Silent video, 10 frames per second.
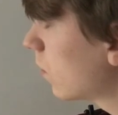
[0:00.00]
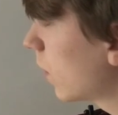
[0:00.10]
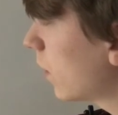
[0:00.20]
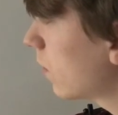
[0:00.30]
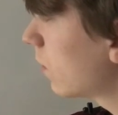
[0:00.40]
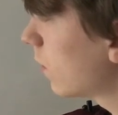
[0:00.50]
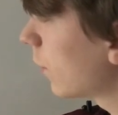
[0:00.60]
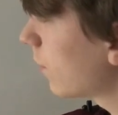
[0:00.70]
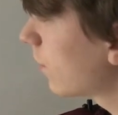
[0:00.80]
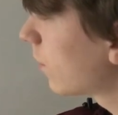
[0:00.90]
Wait, no.
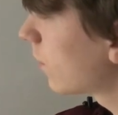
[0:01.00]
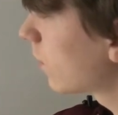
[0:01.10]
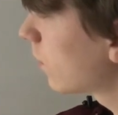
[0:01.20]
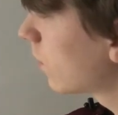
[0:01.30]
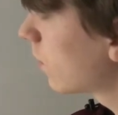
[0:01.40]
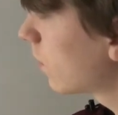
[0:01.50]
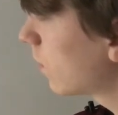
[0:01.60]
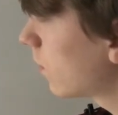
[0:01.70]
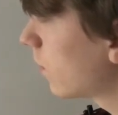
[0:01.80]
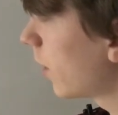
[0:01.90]

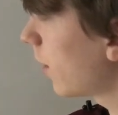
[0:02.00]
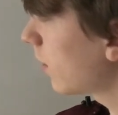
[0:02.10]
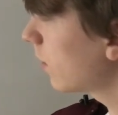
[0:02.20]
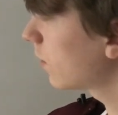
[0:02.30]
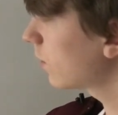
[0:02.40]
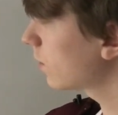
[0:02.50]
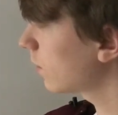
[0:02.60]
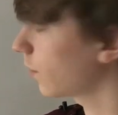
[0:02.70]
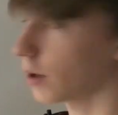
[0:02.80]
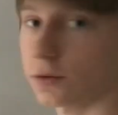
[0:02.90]
Yeah,
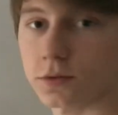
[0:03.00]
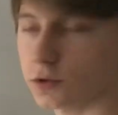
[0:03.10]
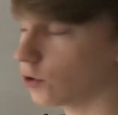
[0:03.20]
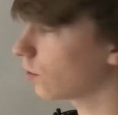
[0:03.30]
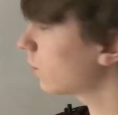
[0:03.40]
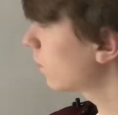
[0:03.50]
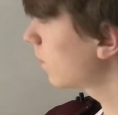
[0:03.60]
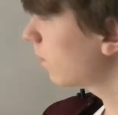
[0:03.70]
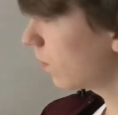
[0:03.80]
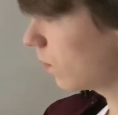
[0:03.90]
there we go. So it's
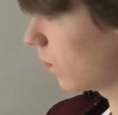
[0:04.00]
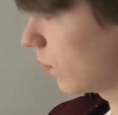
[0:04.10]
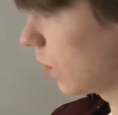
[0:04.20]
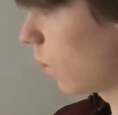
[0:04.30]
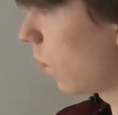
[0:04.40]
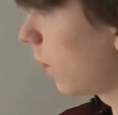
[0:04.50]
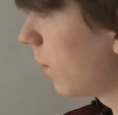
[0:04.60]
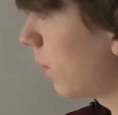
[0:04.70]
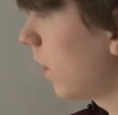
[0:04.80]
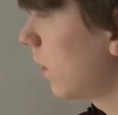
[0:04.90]
be
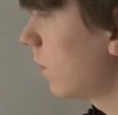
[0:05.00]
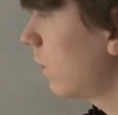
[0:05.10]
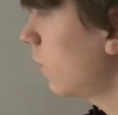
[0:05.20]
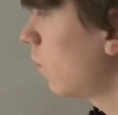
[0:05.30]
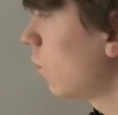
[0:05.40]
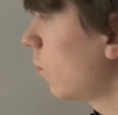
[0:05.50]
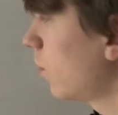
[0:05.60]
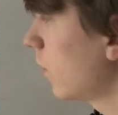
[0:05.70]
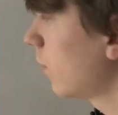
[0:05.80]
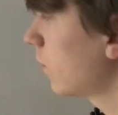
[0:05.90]
1 minus 2
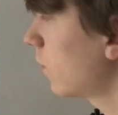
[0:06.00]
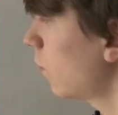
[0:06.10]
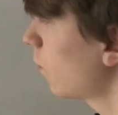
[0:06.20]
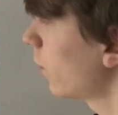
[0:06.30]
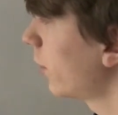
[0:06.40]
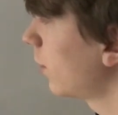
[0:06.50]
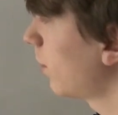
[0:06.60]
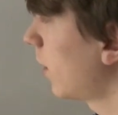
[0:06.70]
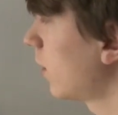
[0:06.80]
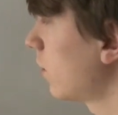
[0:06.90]
plus 3
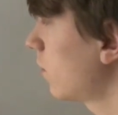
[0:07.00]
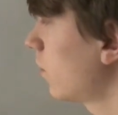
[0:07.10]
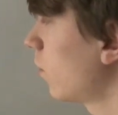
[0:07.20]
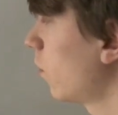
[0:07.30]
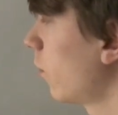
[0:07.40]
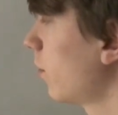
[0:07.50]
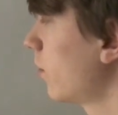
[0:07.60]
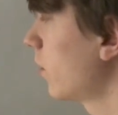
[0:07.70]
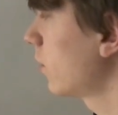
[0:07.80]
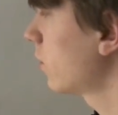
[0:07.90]
minus 4
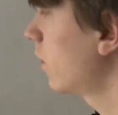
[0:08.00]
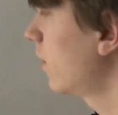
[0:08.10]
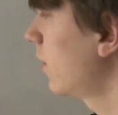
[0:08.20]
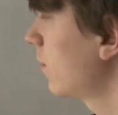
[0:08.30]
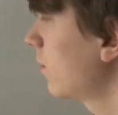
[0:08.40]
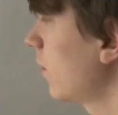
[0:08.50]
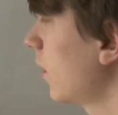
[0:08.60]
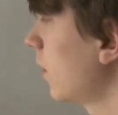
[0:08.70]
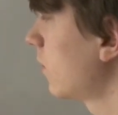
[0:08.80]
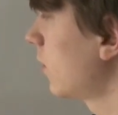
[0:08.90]
plus 5
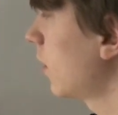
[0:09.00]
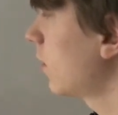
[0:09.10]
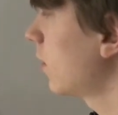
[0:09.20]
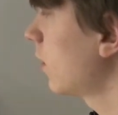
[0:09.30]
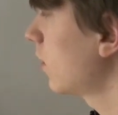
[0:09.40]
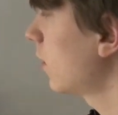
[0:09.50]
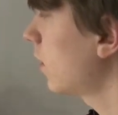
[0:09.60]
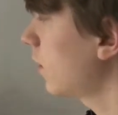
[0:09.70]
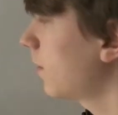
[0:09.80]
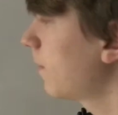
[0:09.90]
dot dot dot.